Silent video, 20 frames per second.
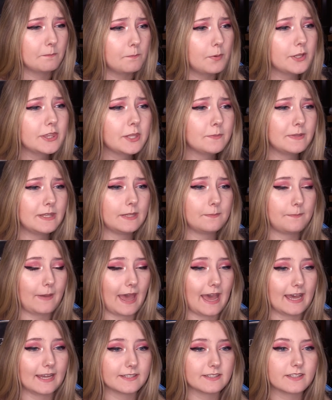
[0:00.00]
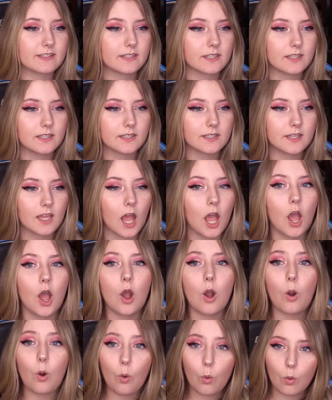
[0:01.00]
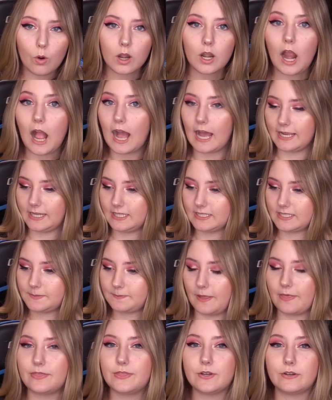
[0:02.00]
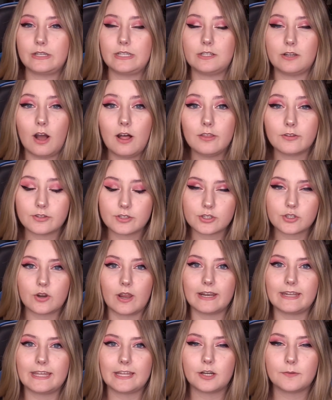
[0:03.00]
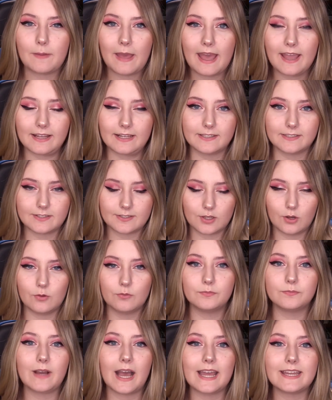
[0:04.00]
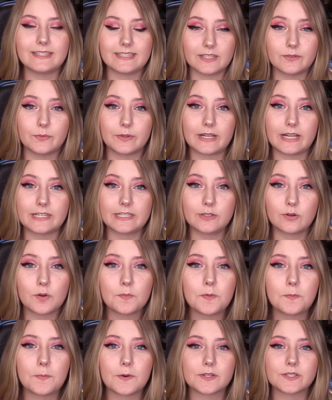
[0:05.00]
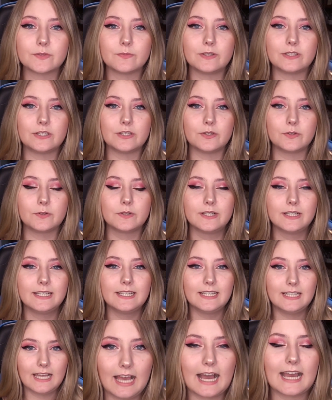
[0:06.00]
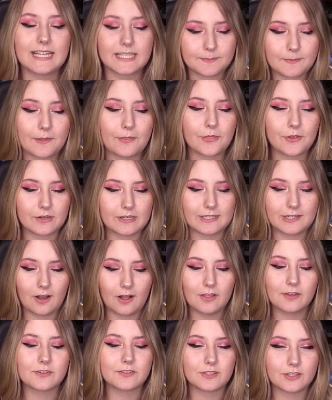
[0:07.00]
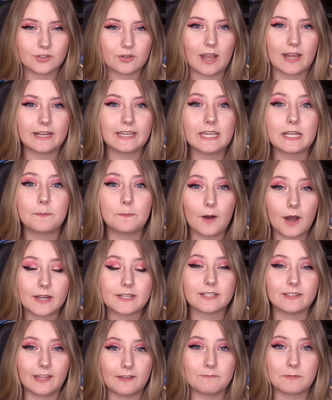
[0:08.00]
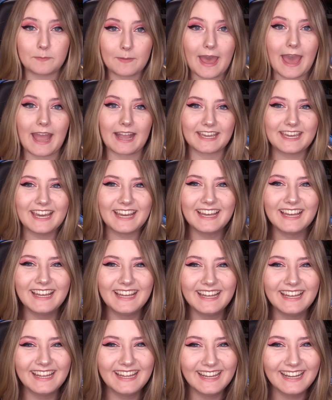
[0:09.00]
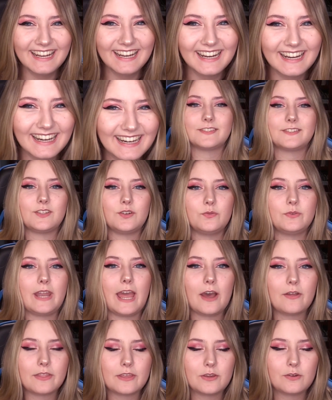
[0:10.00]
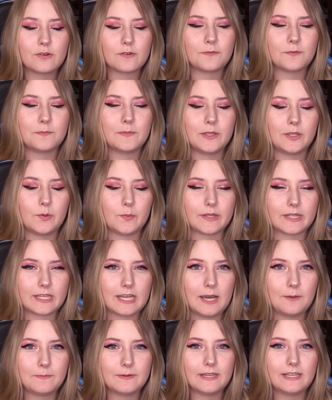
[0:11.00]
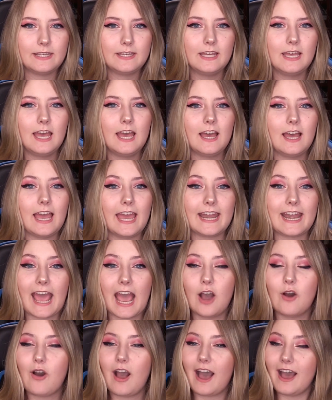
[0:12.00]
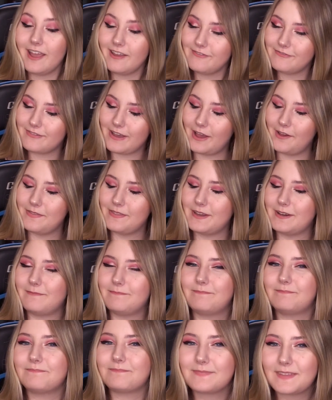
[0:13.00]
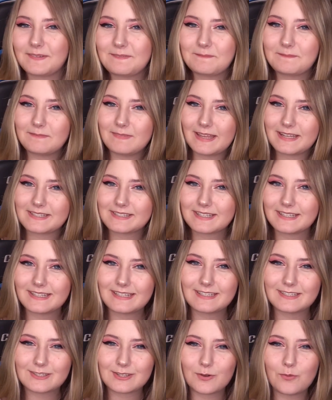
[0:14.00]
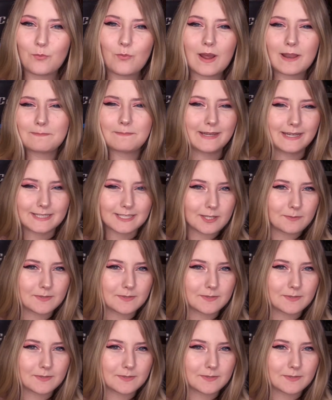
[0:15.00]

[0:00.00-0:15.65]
and put them in the past, or I could spend $30 to try to get her back. And so I did what any normal person would do. I spent $30 to try to get a bot to love me back. So now that you are familiar with the company and how I found them, let's get into what makes